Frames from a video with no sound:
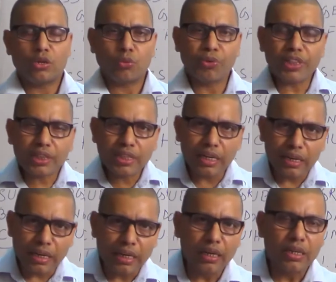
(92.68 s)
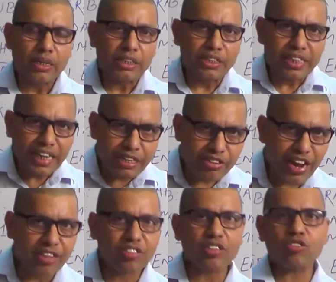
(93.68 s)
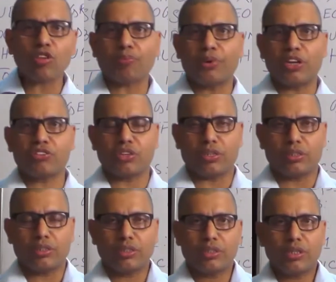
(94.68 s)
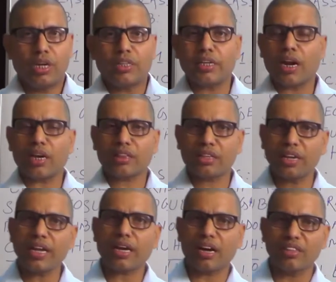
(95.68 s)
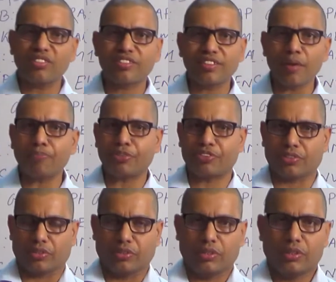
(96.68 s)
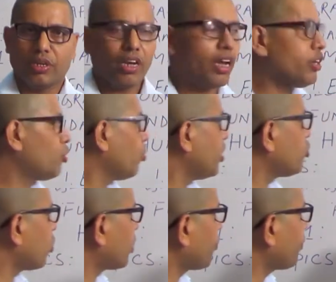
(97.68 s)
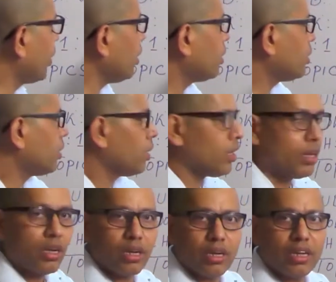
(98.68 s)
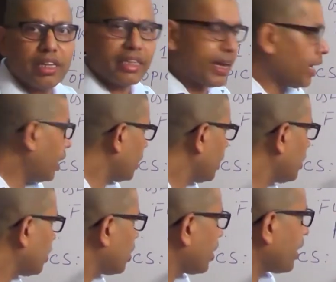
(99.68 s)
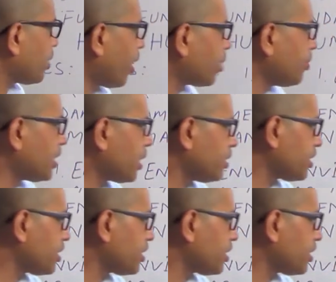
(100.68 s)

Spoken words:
with the interactions of nature, there are three concepts in human geography. They are environmental